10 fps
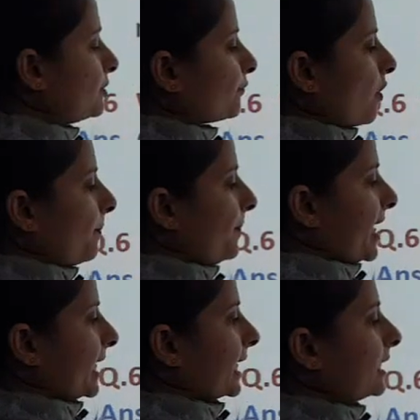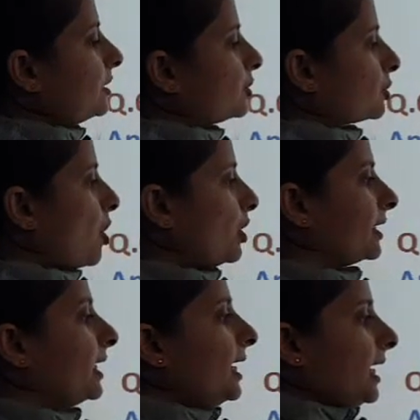from making
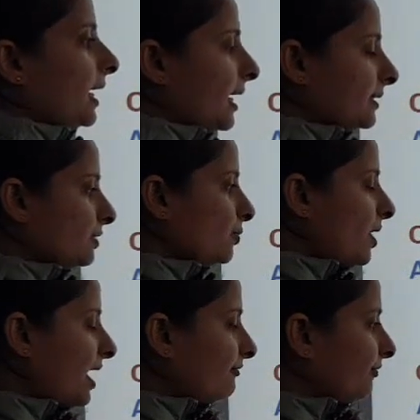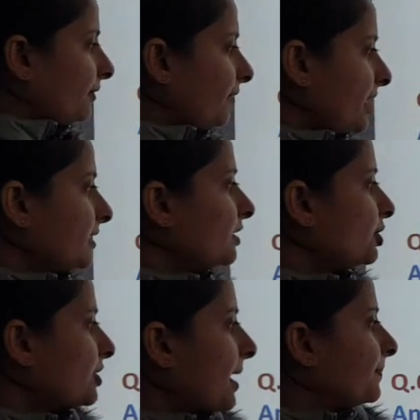salt. As you have read in the
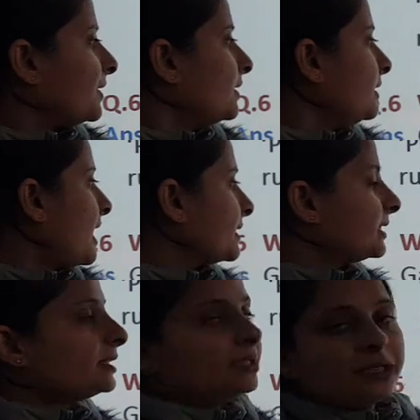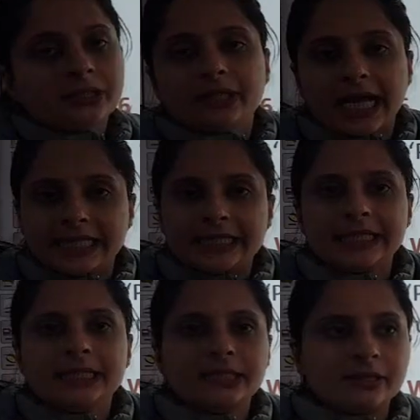chapter that in the year
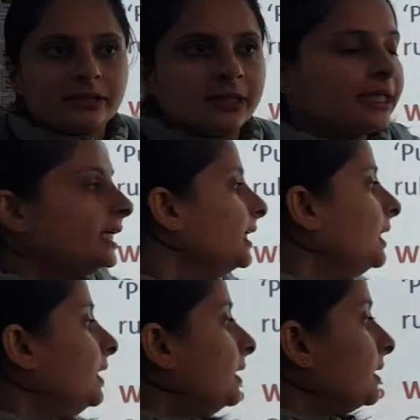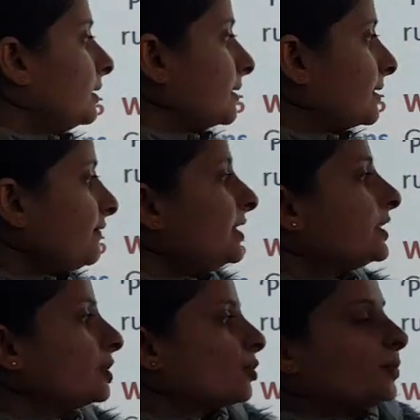1930, a civil
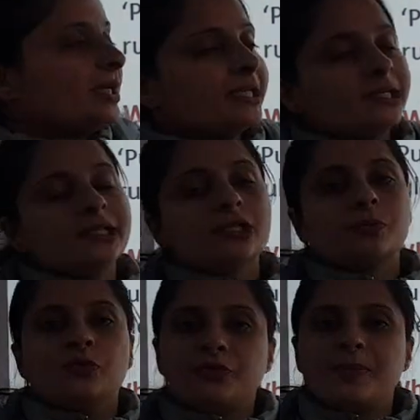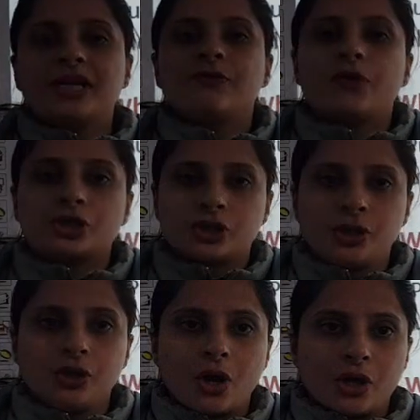disobedience movement was
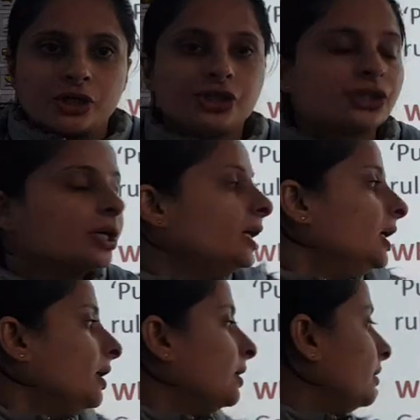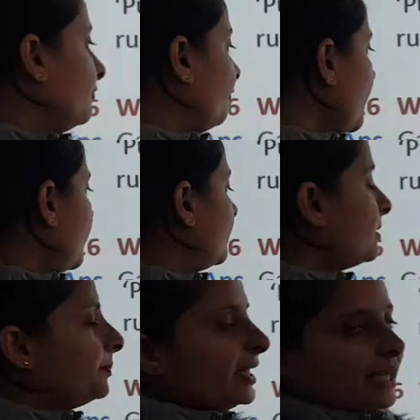launched with
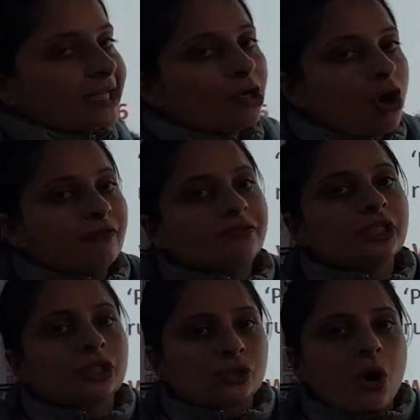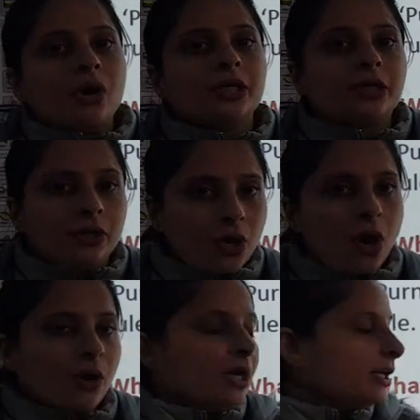the breaking of the salt
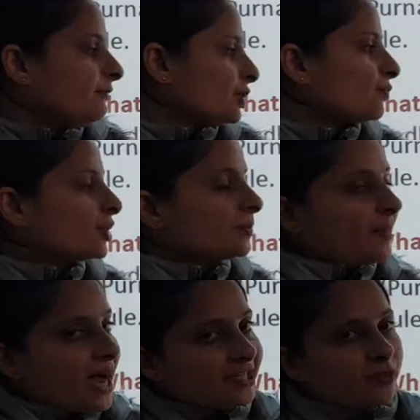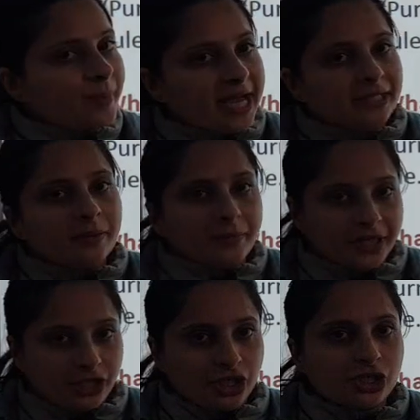law, which was passed by the
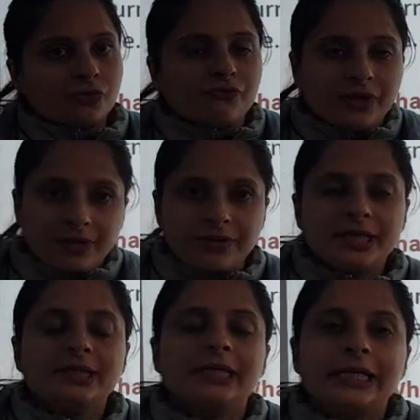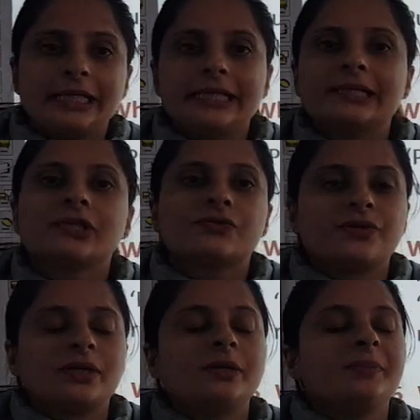British, wherein the Indians
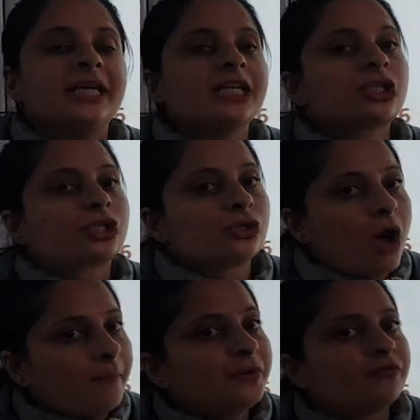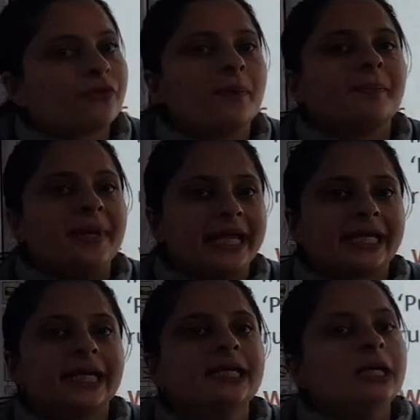were being stopped from
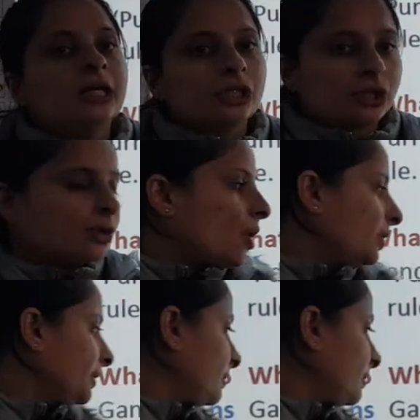making salt.